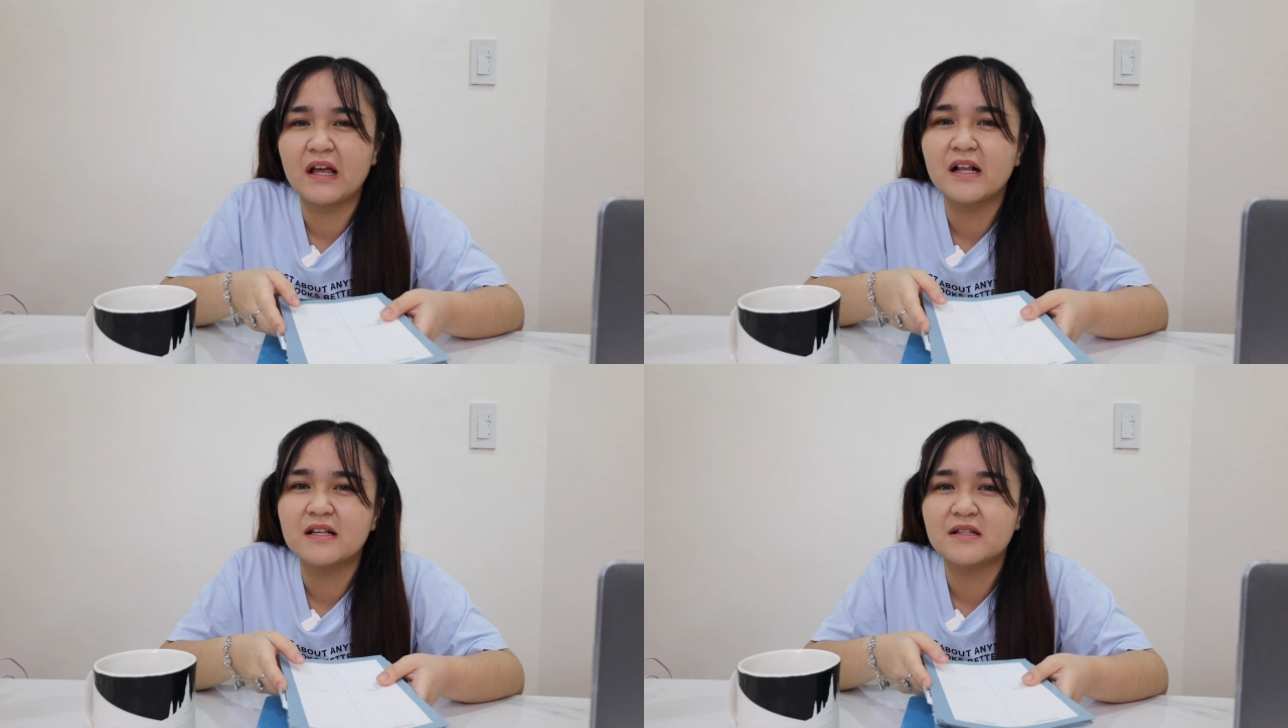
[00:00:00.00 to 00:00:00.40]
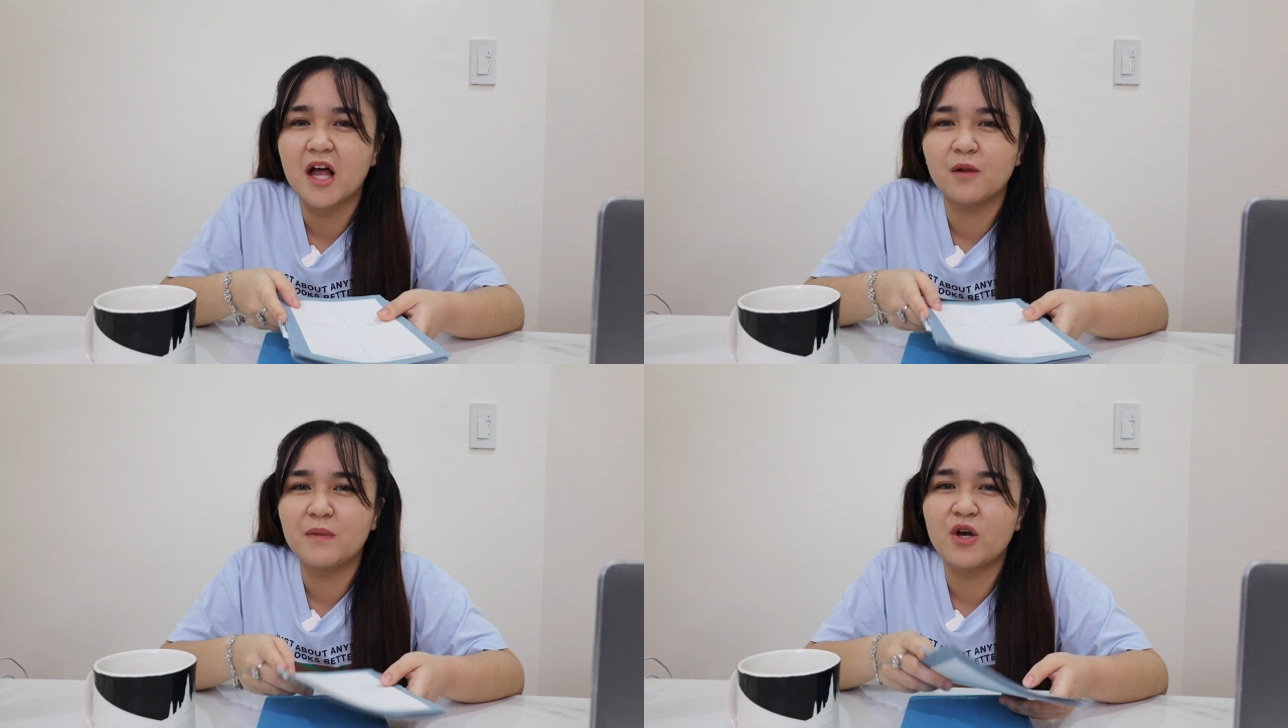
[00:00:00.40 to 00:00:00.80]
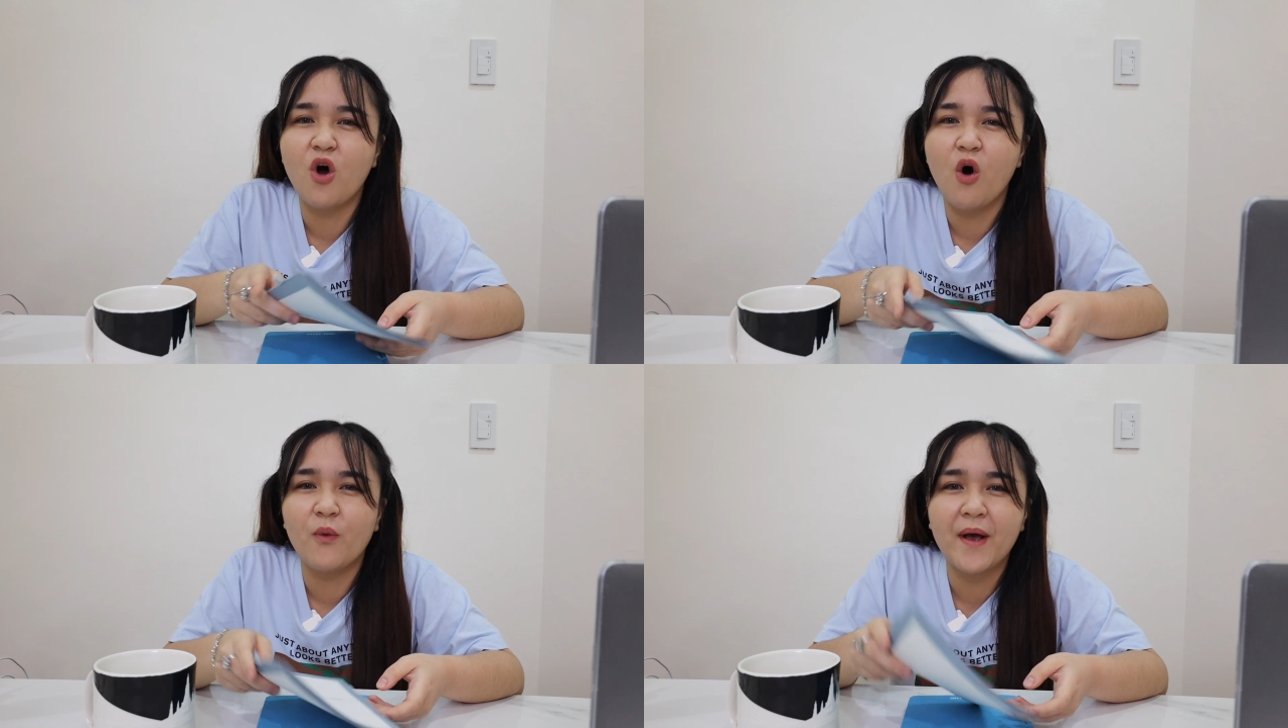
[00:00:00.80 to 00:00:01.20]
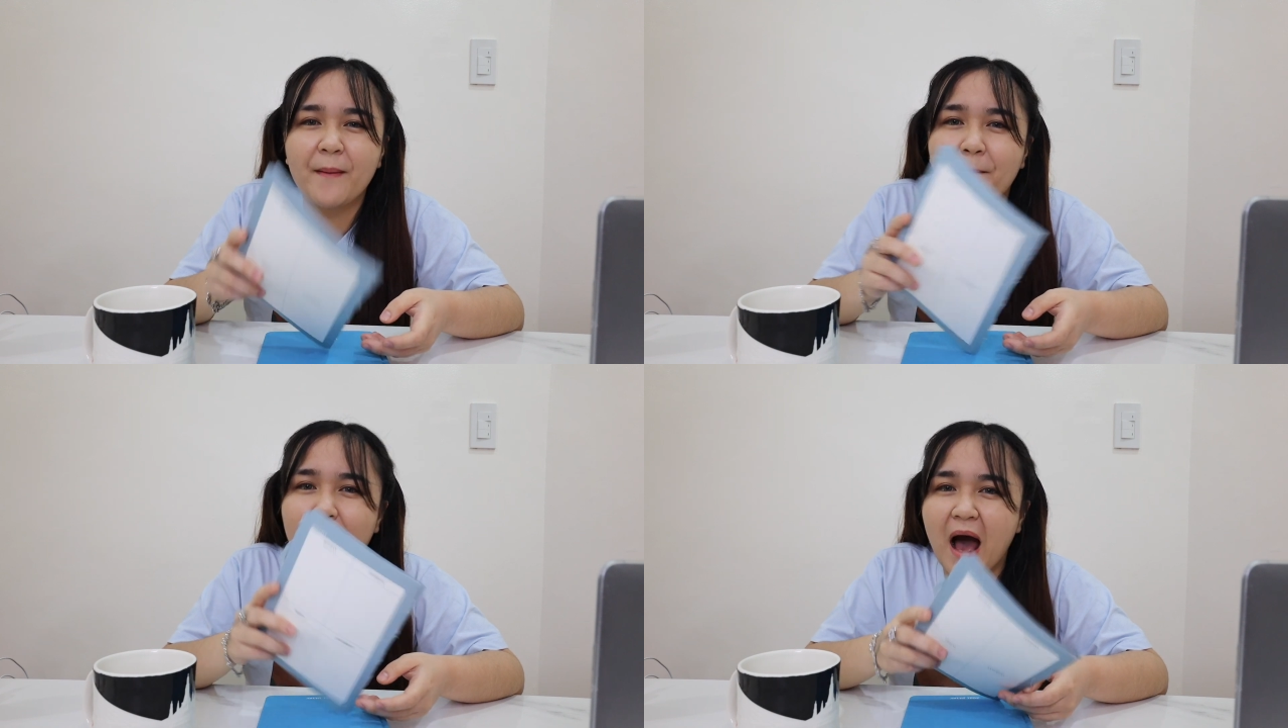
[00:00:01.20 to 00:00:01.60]
else I'll be
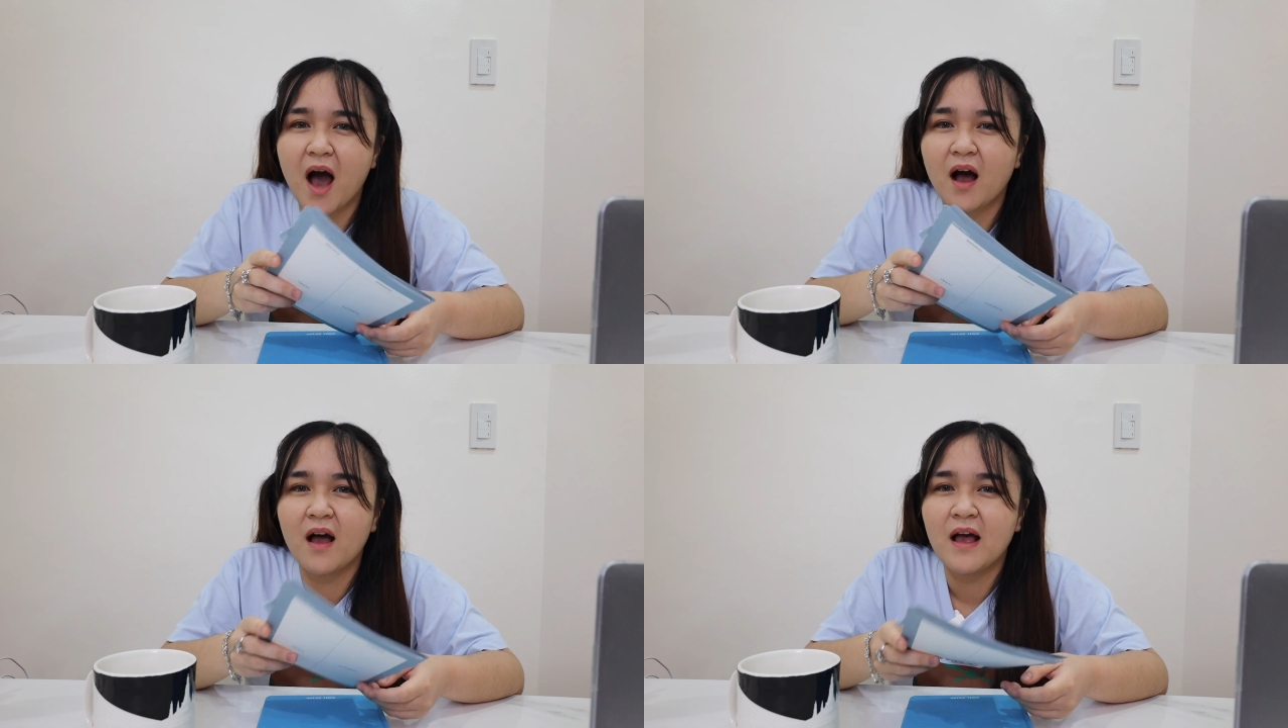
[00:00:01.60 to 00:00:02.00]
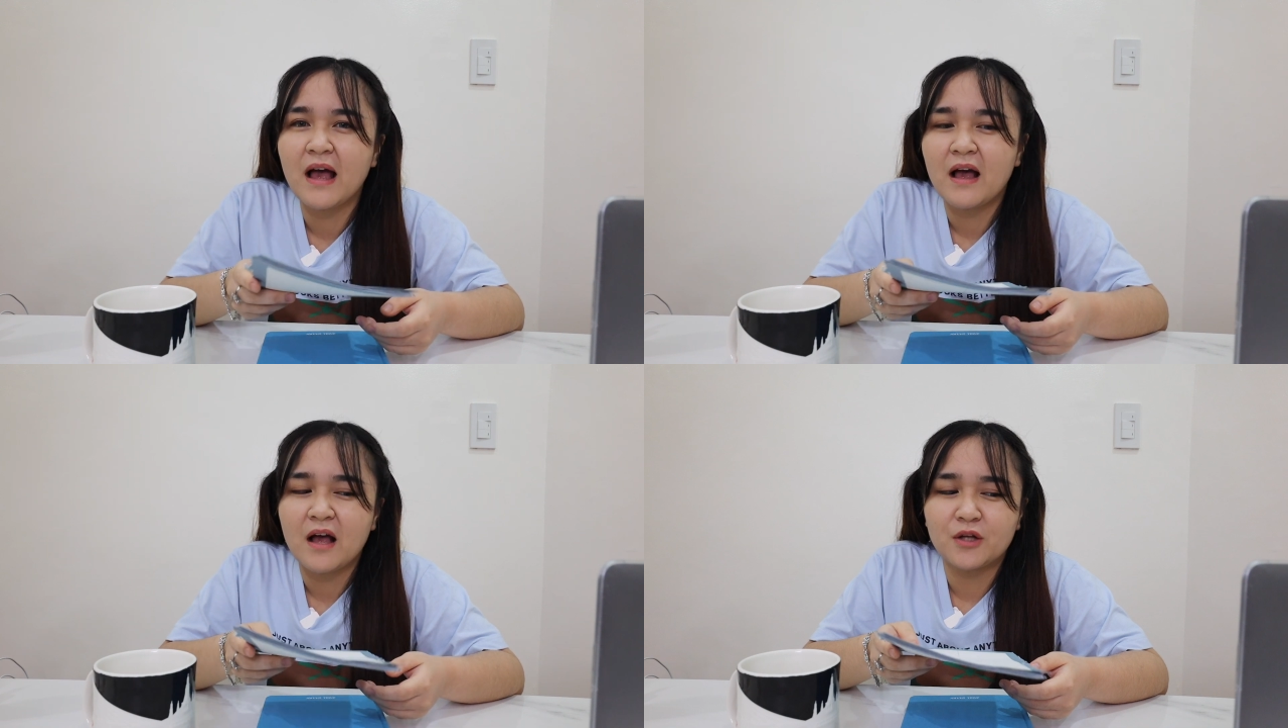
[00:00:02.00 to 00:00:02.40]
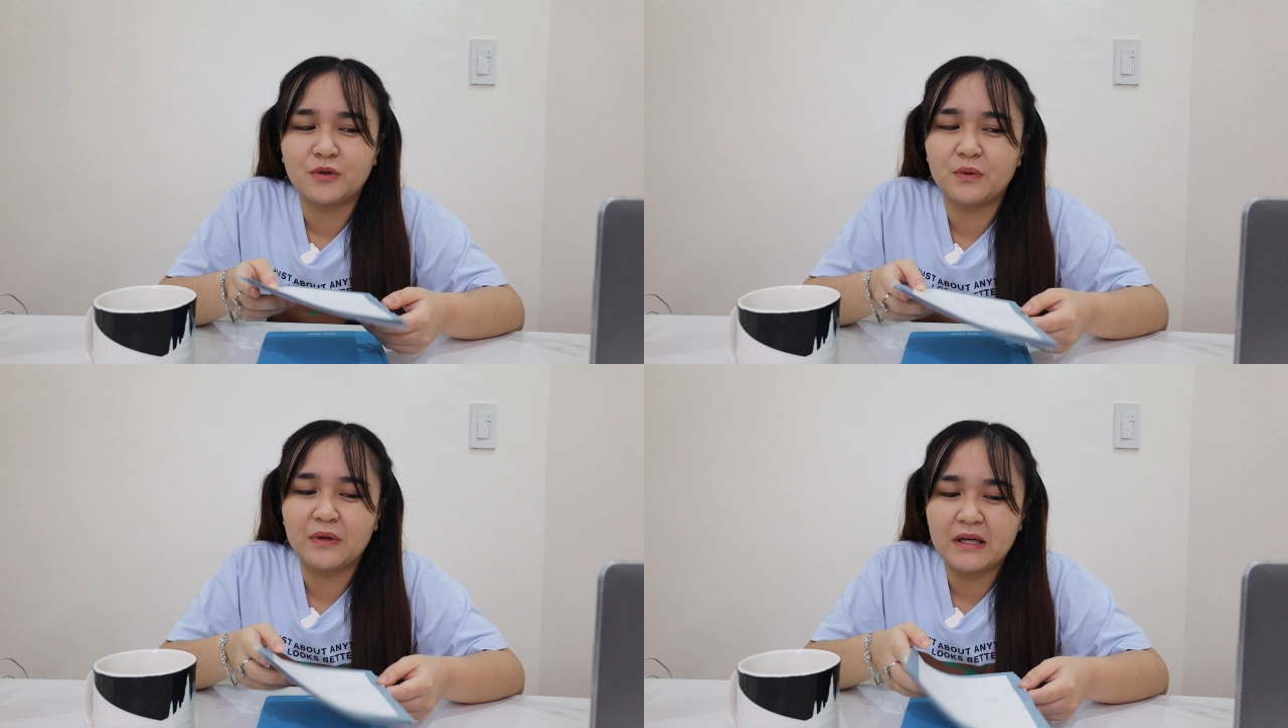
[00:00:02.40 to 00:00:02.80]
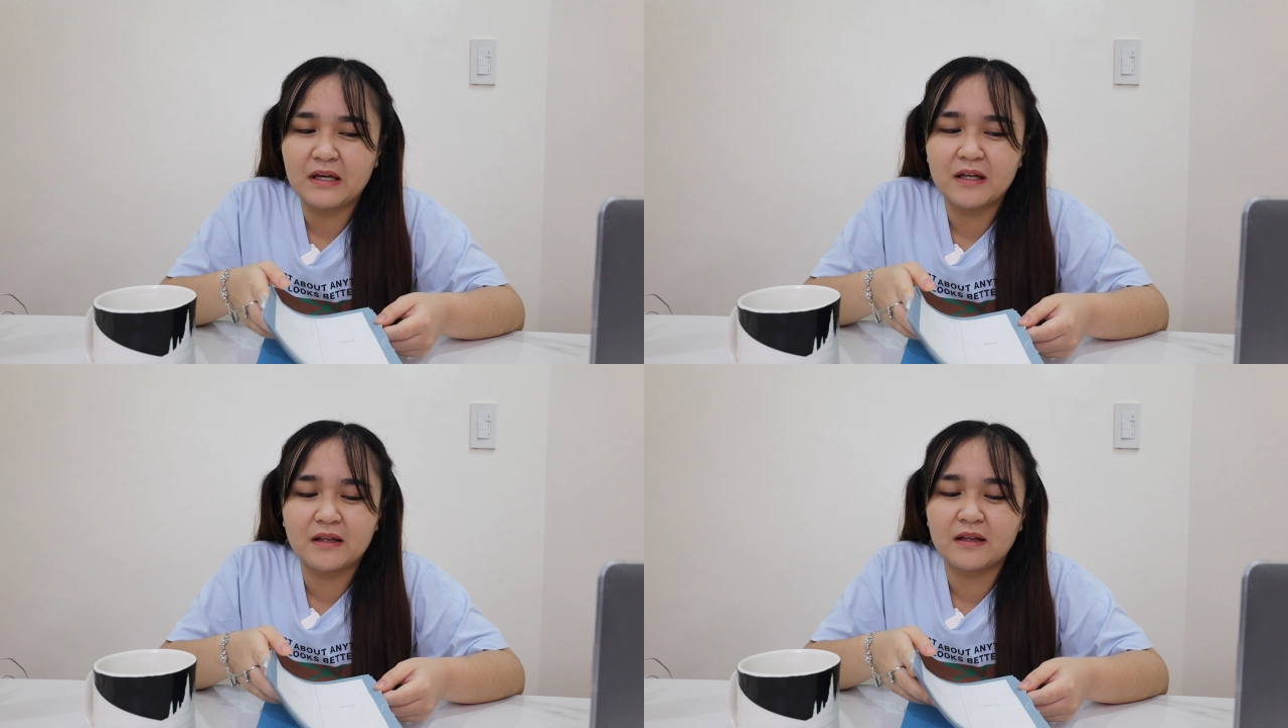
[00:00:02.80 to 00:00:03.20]
going back to
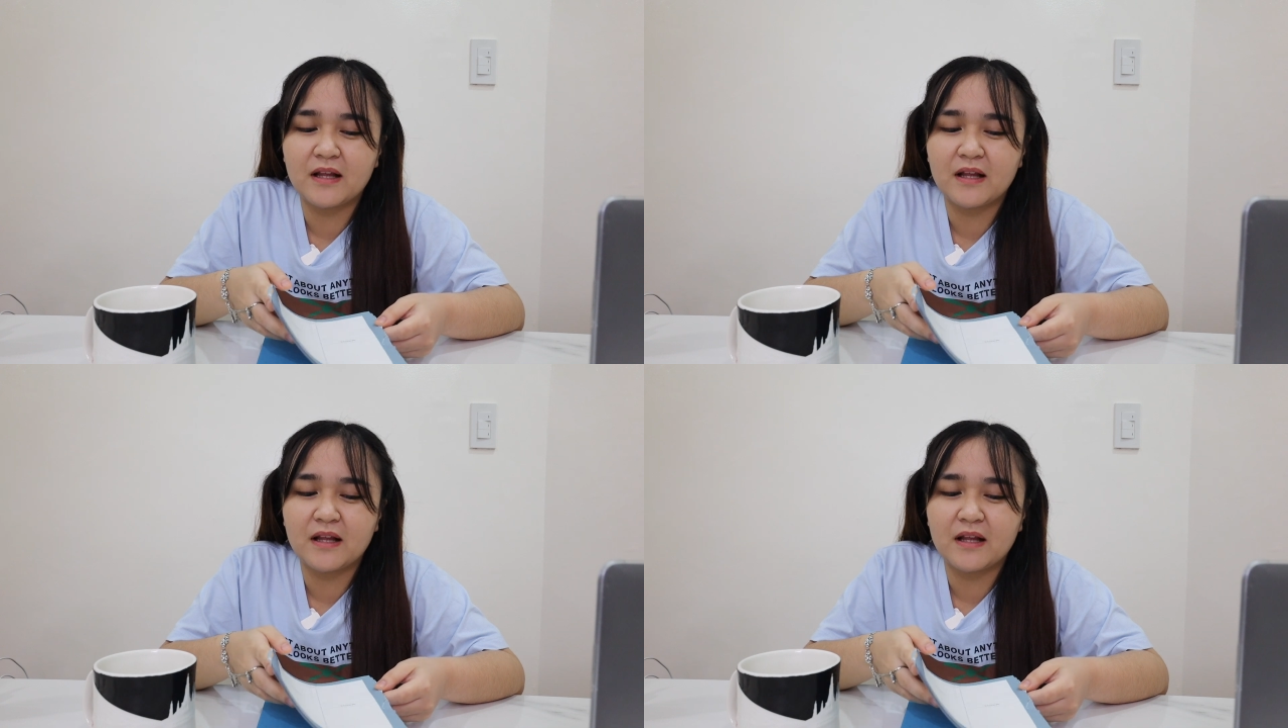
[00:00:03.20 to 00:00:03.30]
it